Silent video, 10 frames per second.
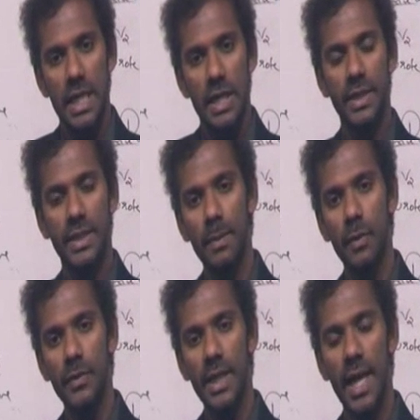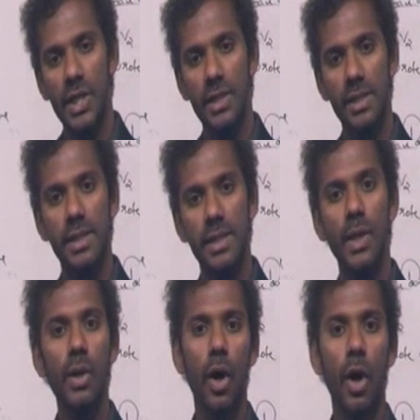If the time of the action is
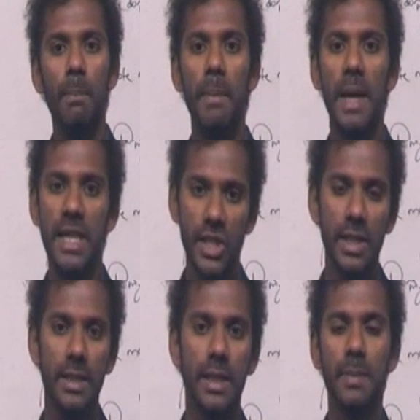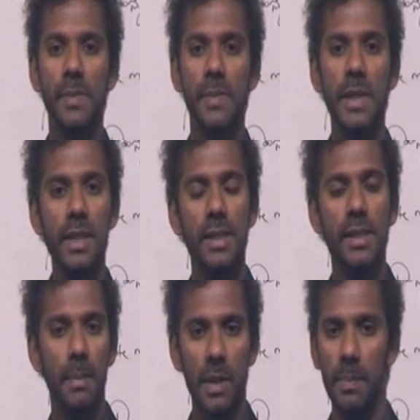known or mentioned, it must be
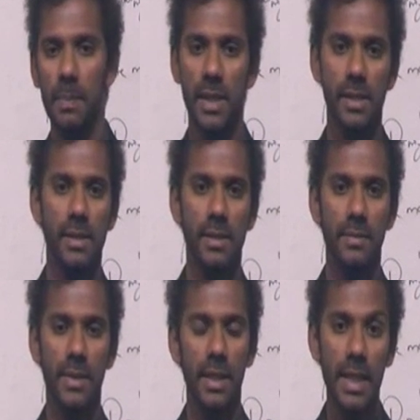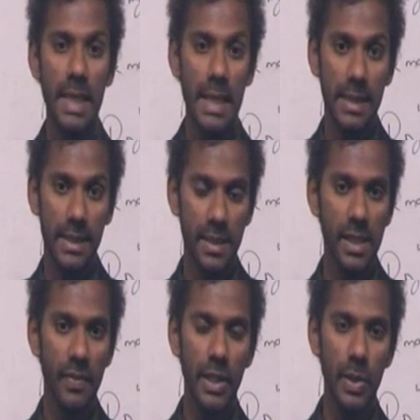simple past. Clear? This
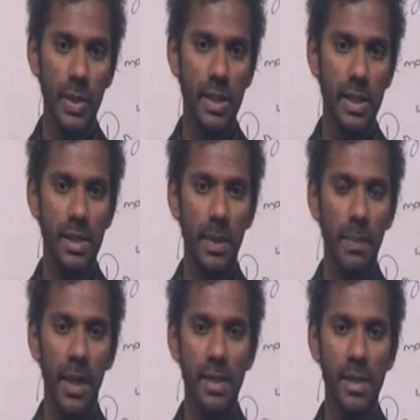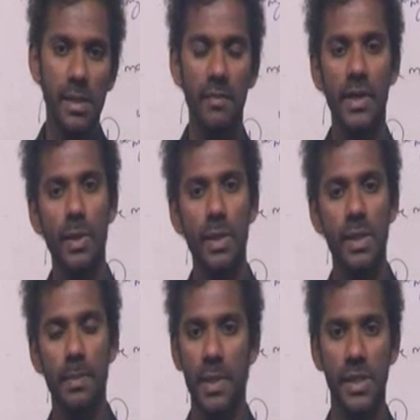is when to use simple past and when to
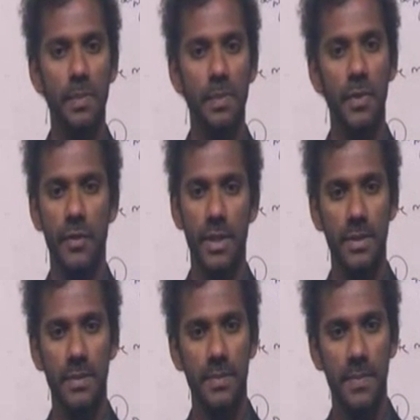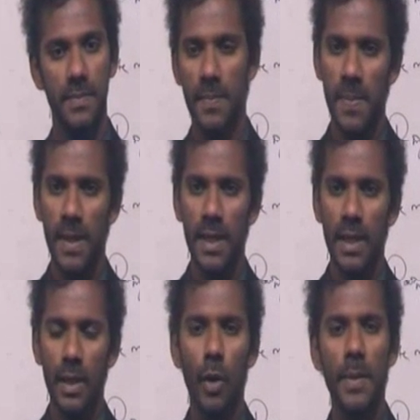use present perfect.
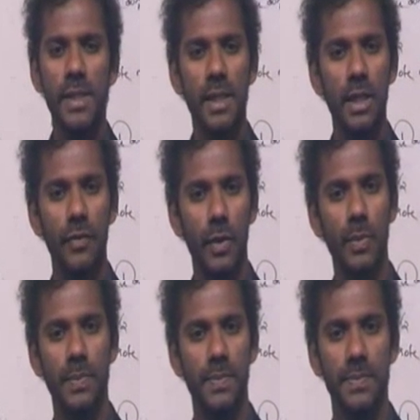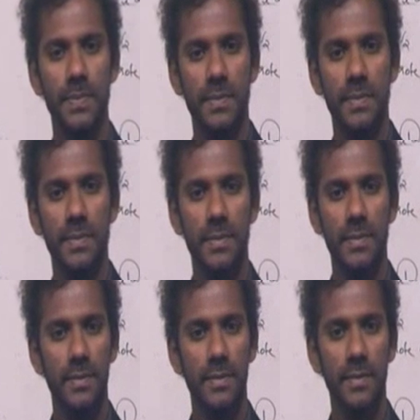Hope it's clear for you.
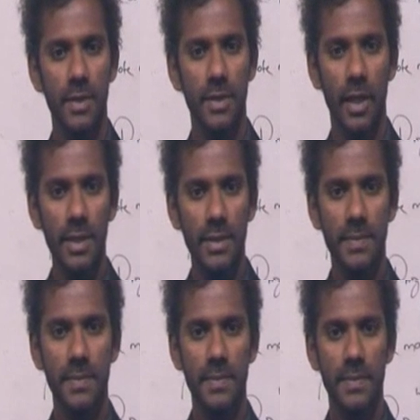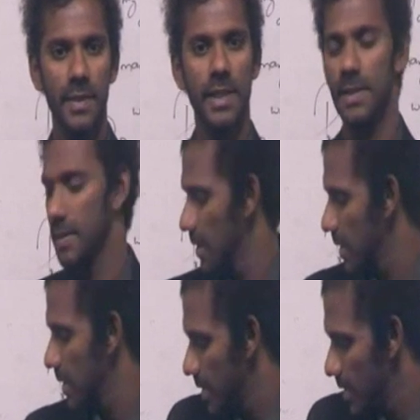Got it? Right.
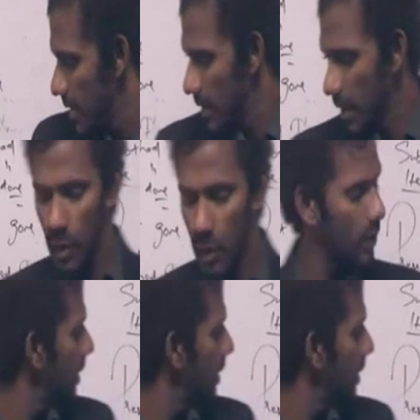Now,